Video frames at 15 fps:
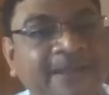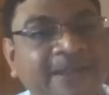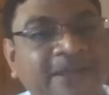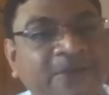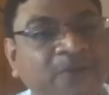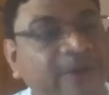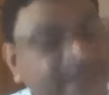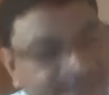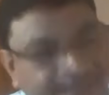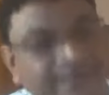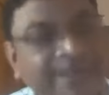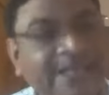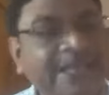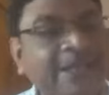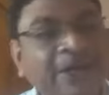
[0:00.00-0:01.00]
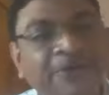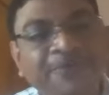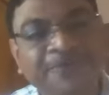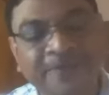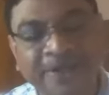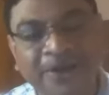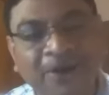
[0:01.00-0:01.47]
What is the meaning of
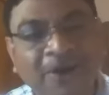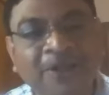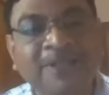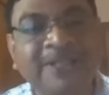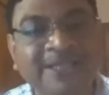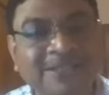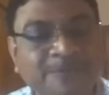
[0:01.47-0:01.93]
all these?